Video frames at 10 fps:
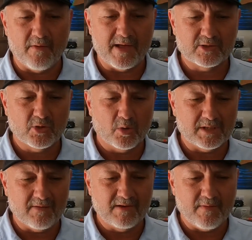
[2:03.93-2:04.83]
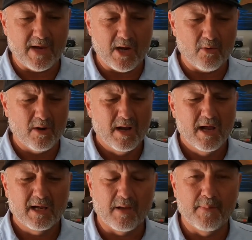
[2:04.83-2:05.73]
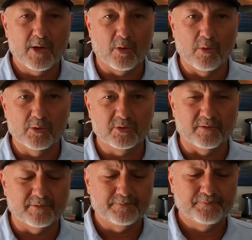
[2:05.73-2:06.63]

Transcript: That salt, even in the air, can be corrosive.